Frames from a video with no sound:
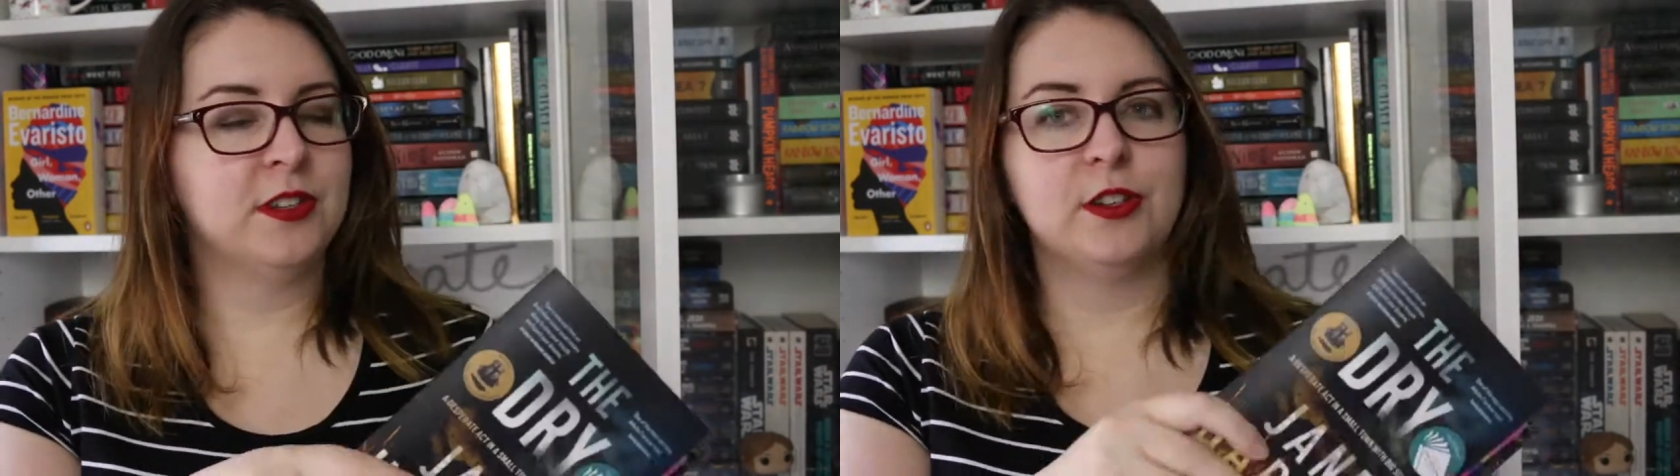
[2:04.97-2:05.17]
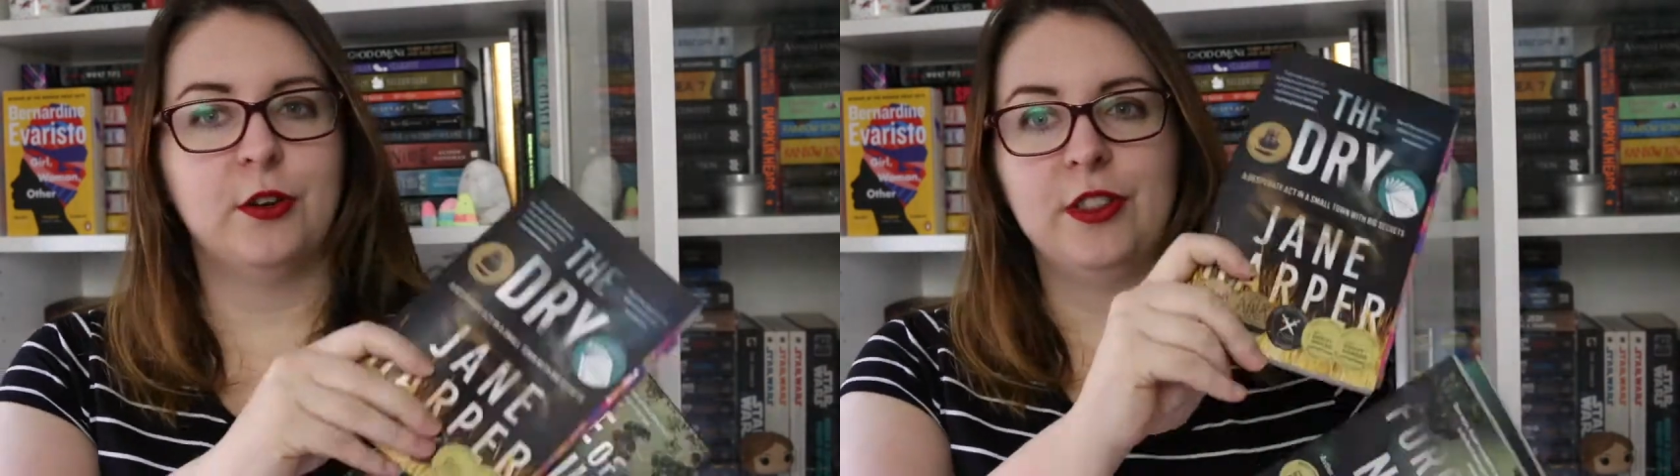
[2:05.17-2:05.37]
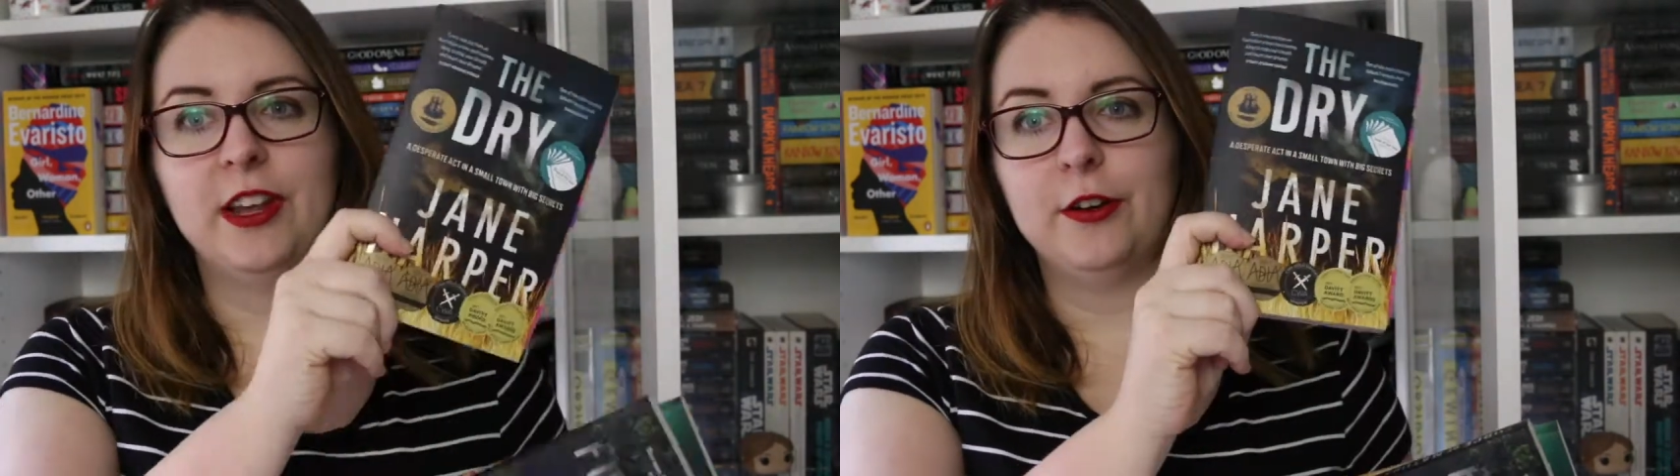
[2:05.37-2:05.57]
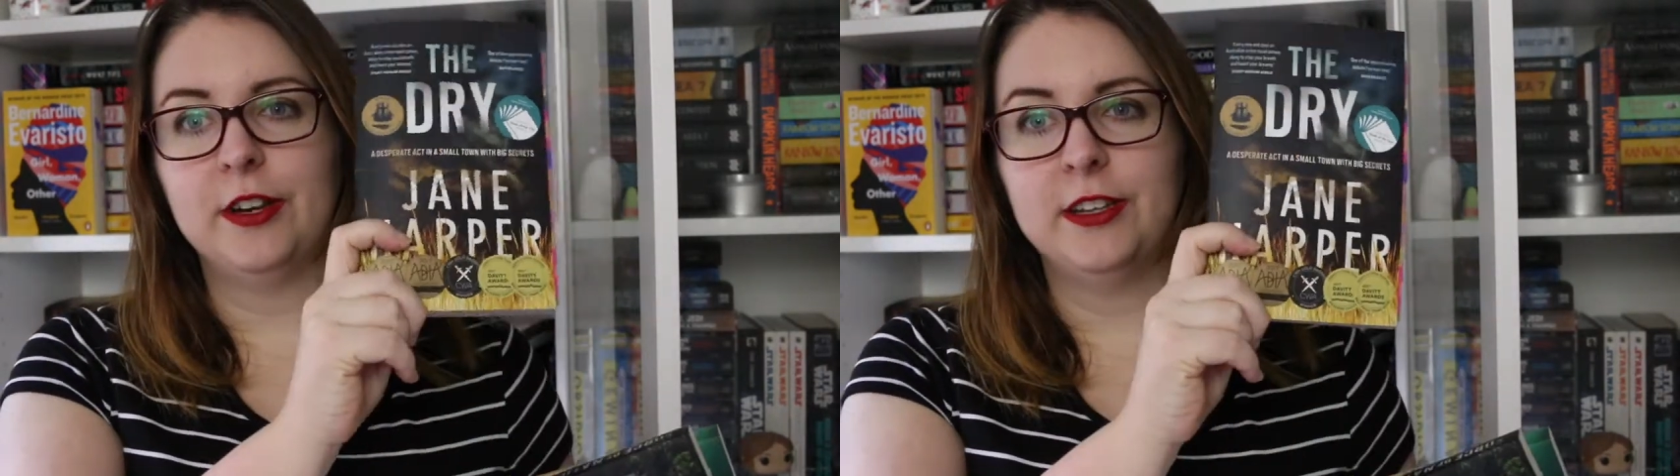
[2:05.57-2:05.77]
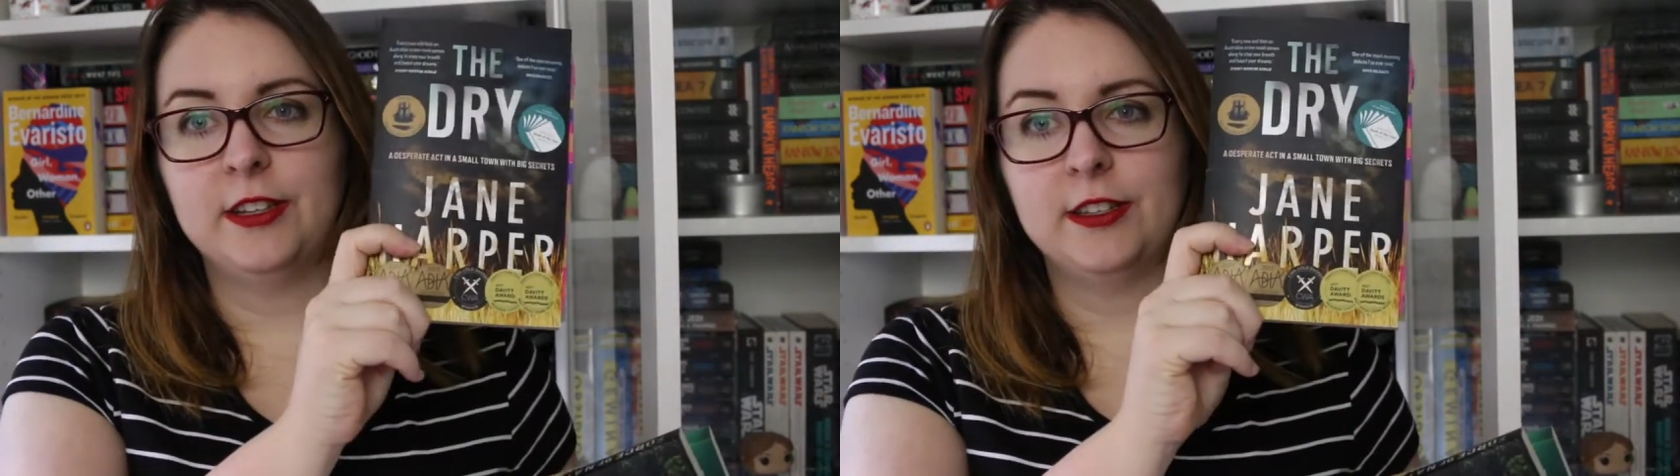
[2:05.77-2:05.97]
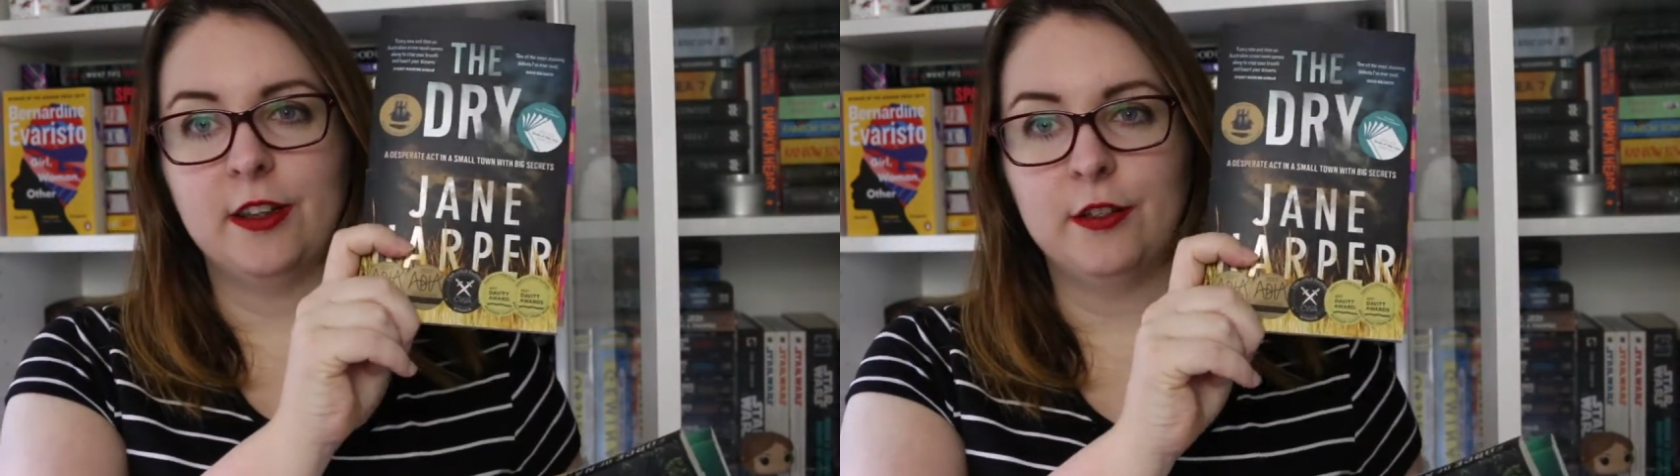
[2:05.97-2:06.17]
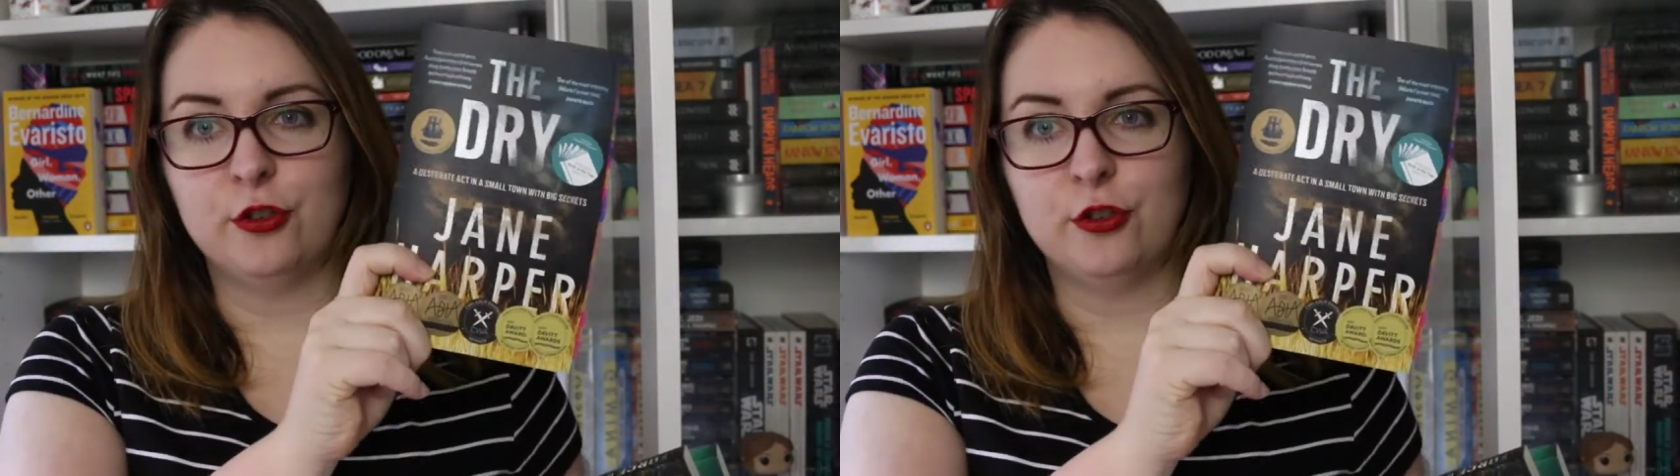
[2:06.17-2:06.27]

so there is The